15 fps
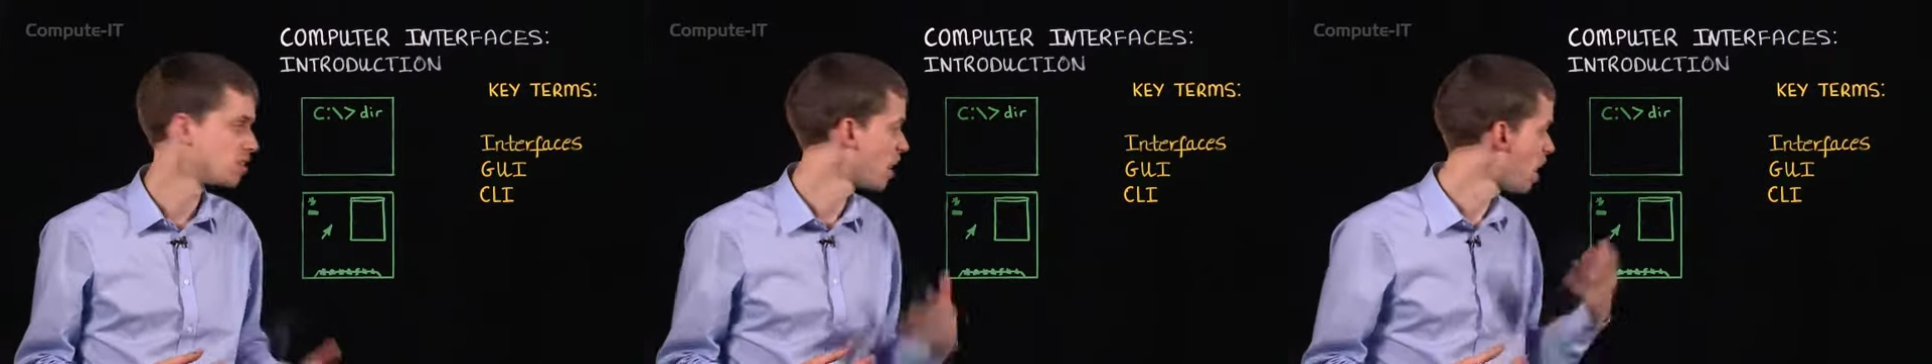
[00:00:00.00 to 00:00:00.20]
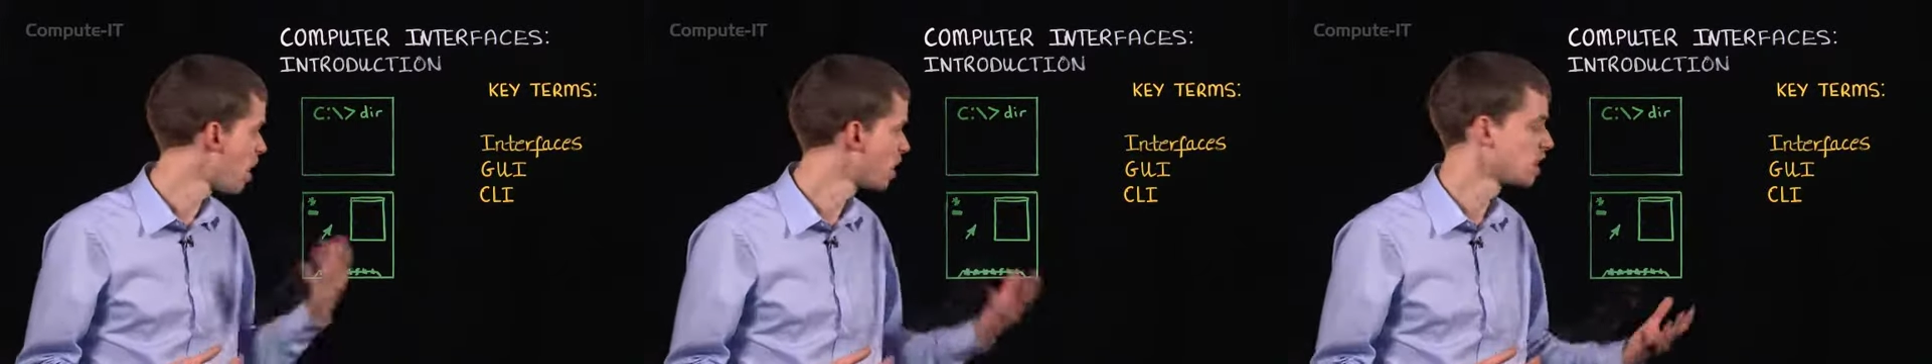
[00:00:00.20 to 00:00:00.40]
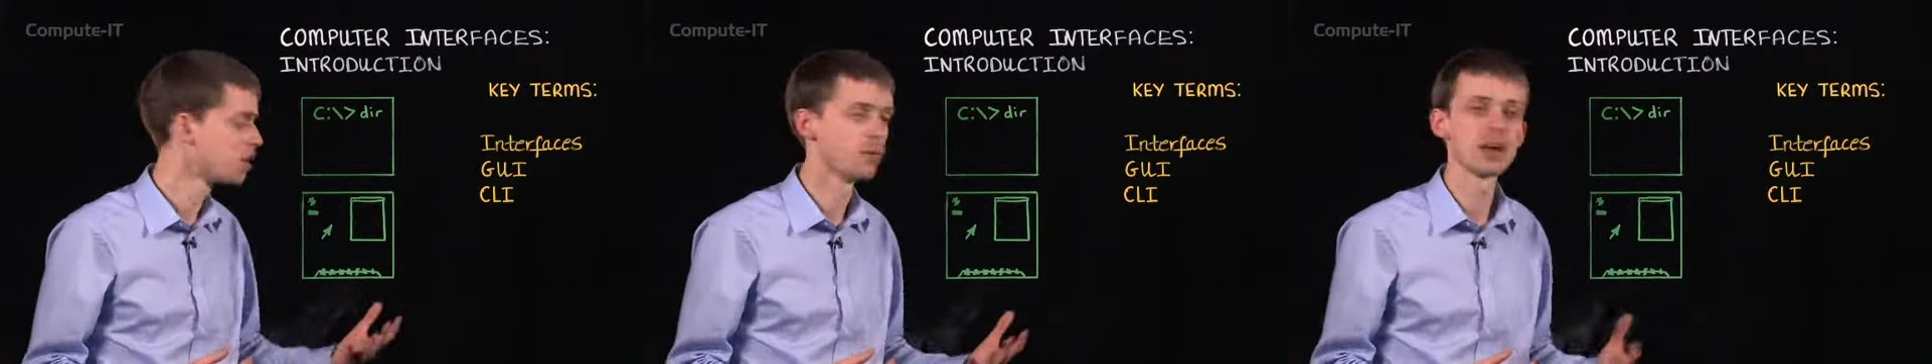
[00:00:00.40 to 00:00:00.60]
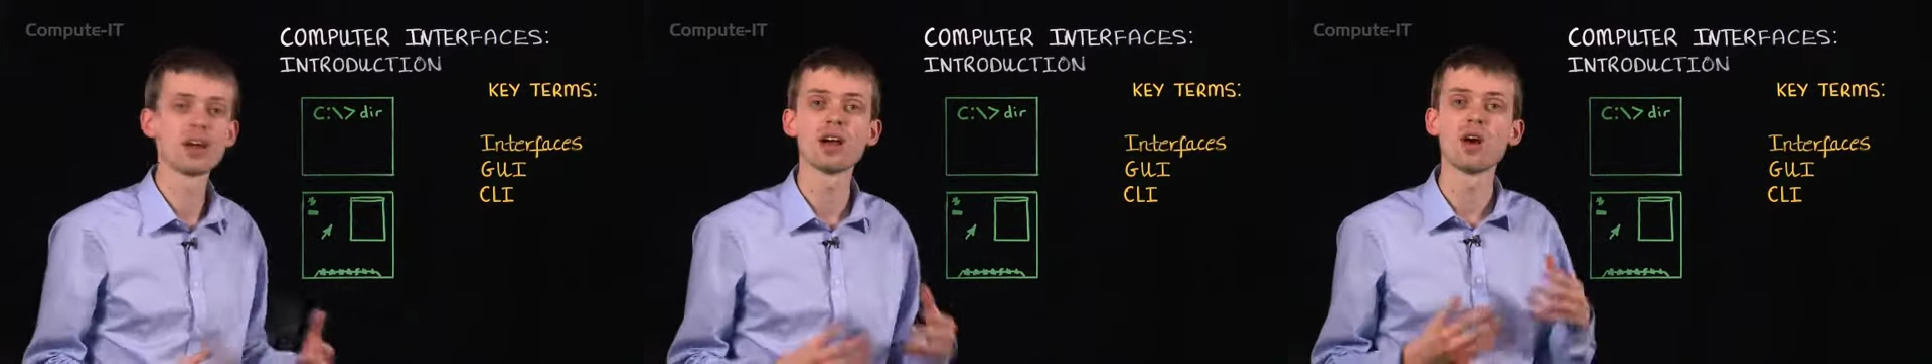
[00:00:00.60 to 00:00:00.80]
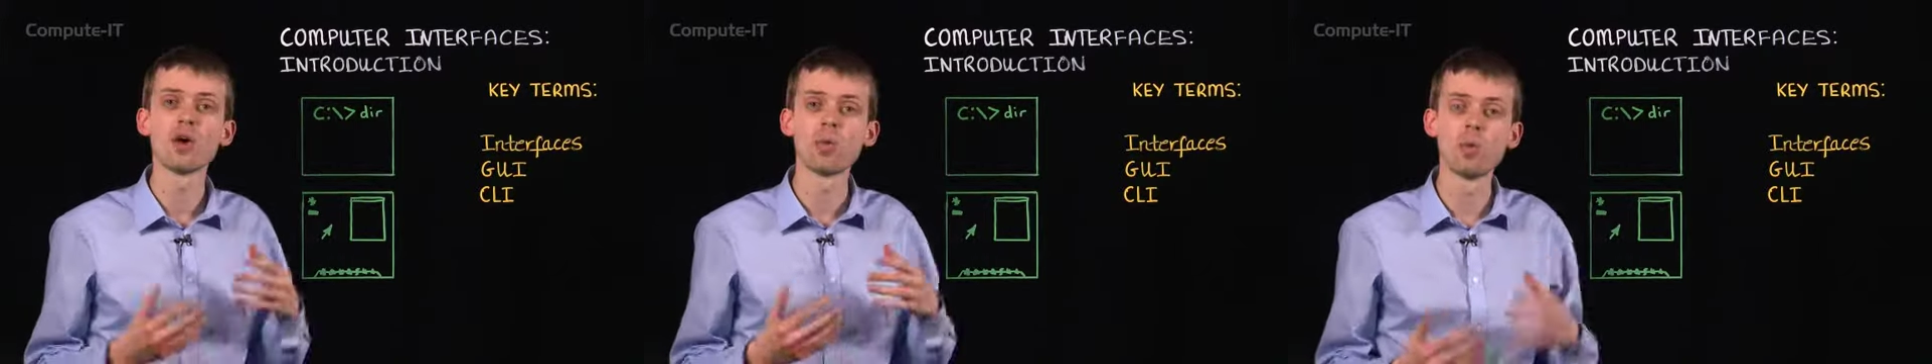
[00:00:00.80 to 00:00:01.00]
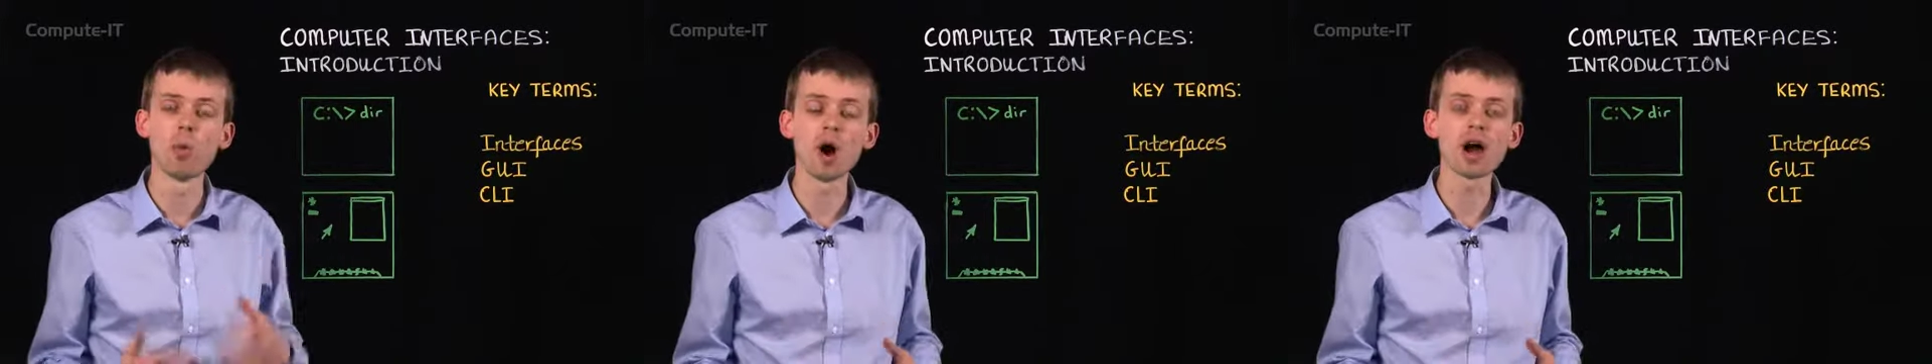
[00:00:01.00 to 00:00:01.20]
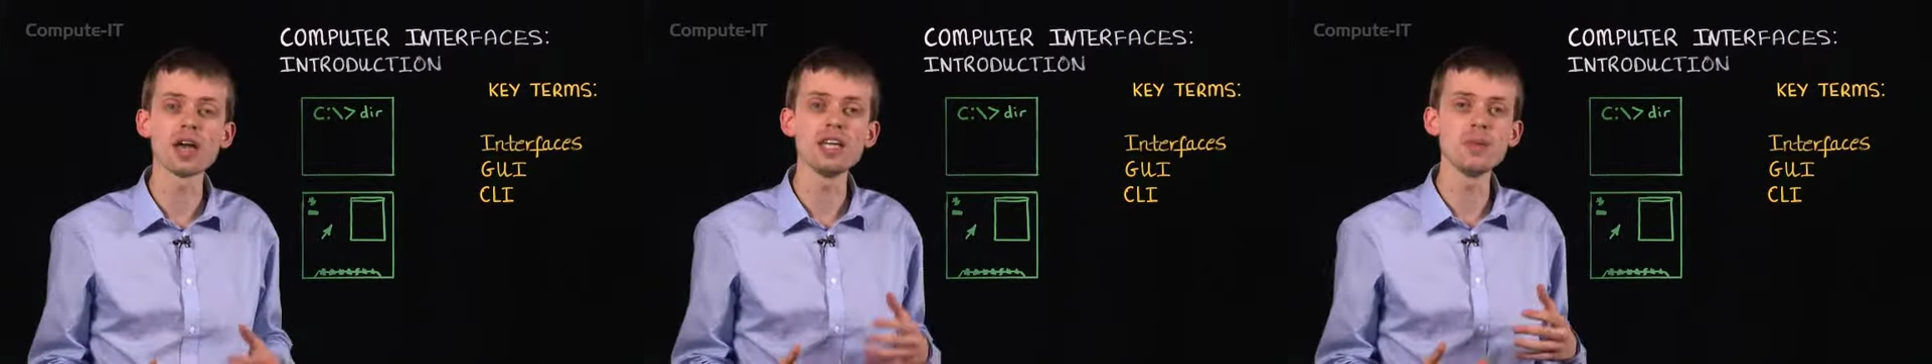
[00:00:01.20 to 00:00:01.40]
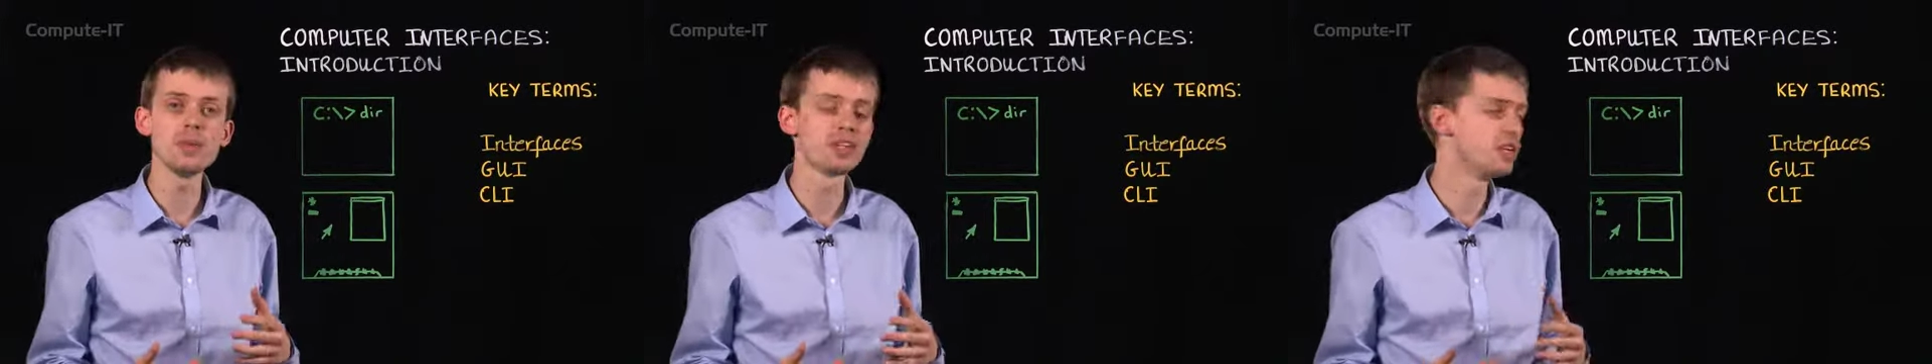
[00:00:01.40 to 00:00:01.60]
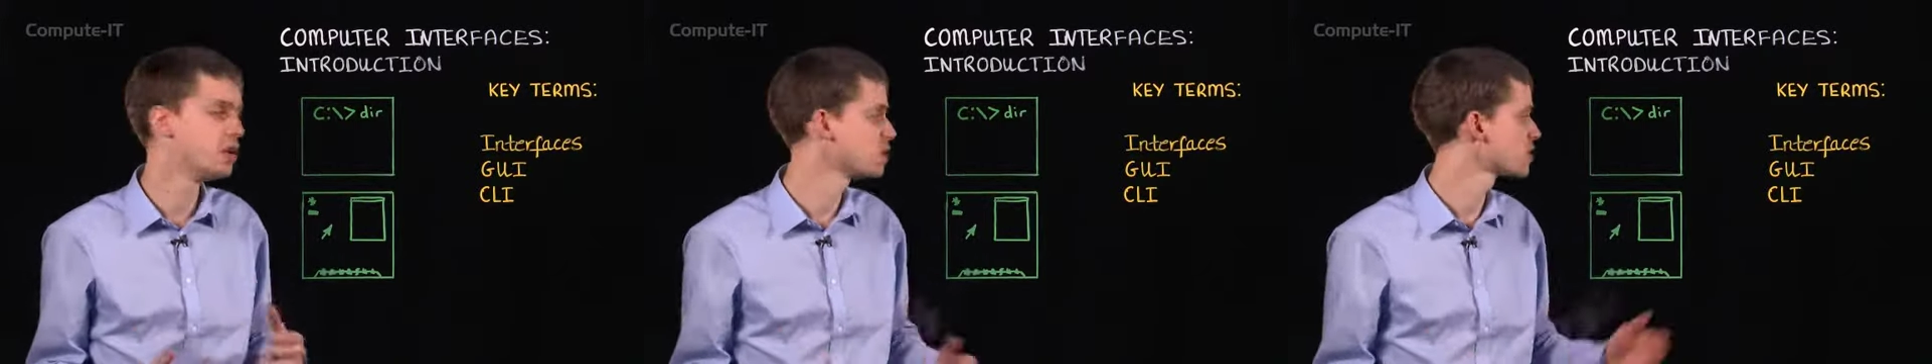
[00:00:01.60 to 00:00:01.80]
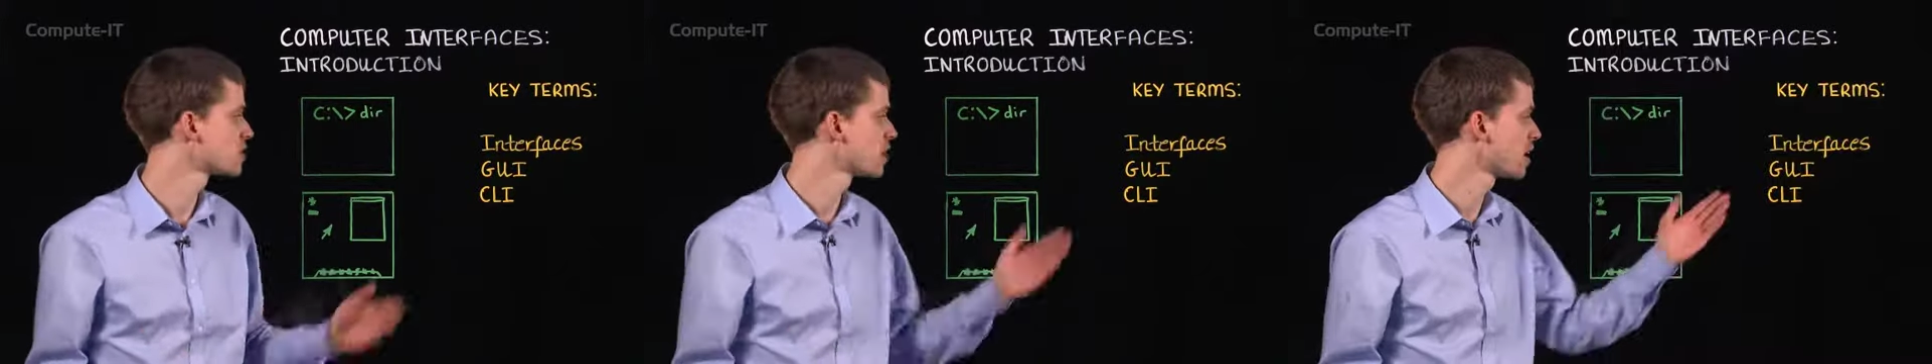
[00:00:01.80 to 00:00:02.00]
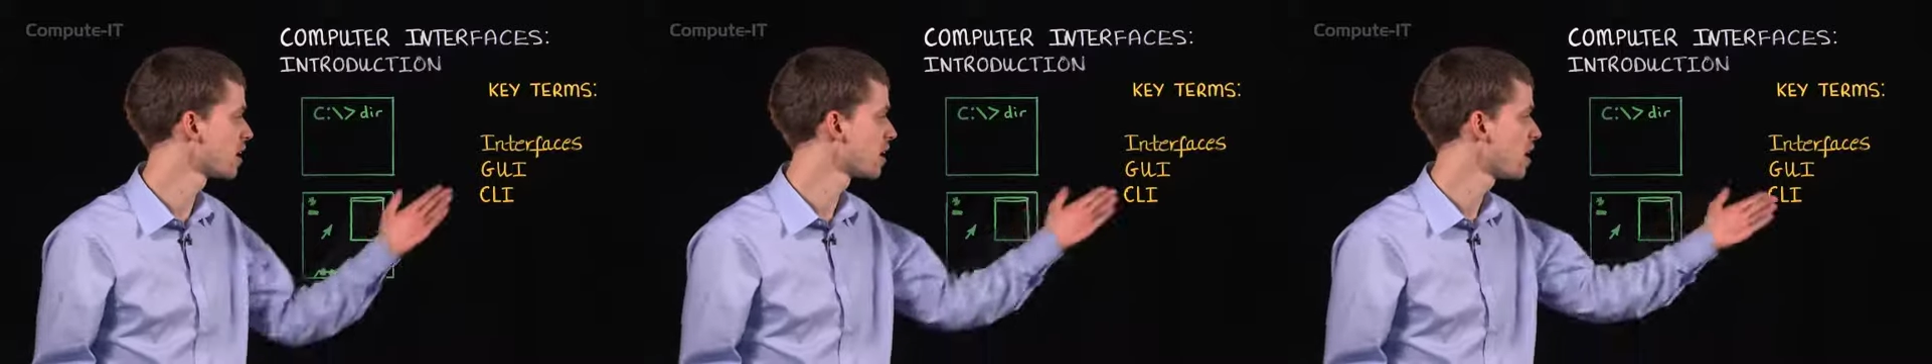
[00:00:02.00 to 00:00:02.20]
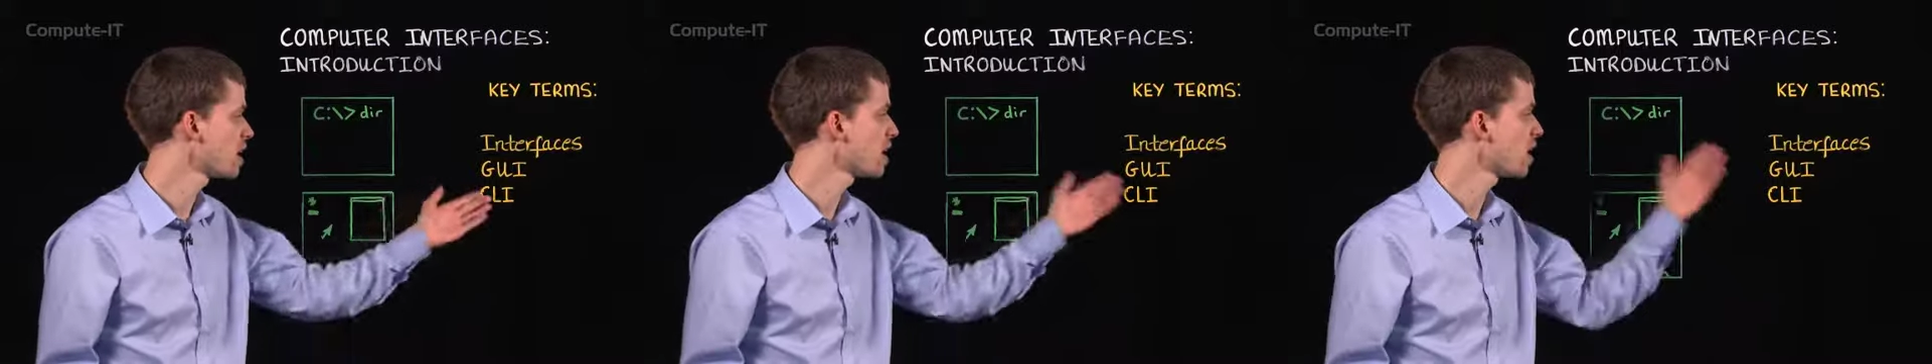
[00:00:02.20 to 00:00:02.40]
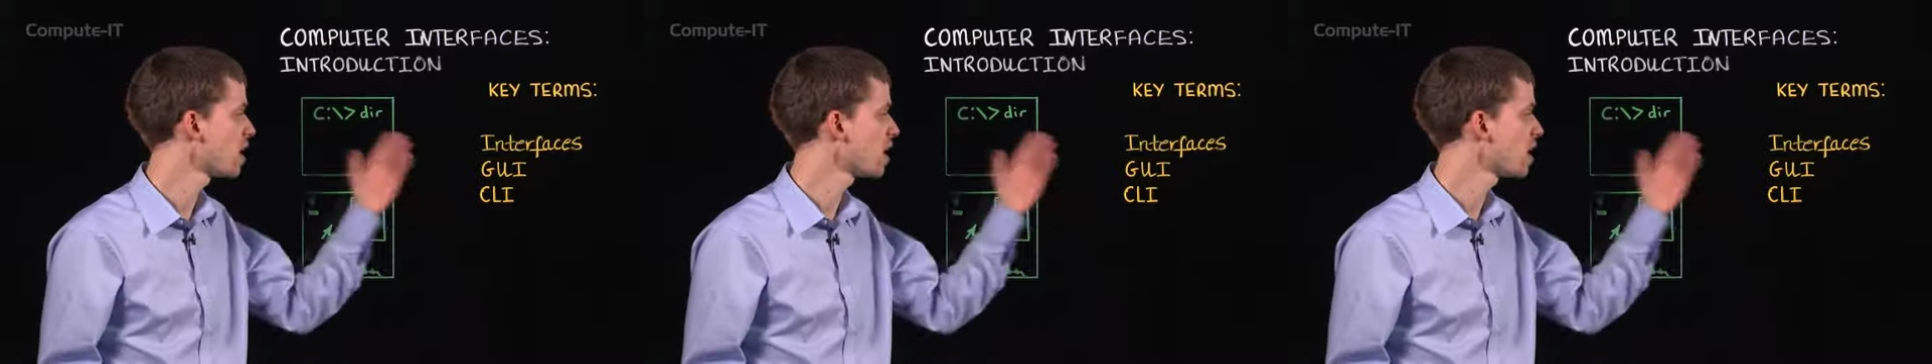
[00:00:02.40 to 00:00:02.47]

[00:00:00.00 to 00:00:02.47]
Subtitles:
arguing why you would use a CLI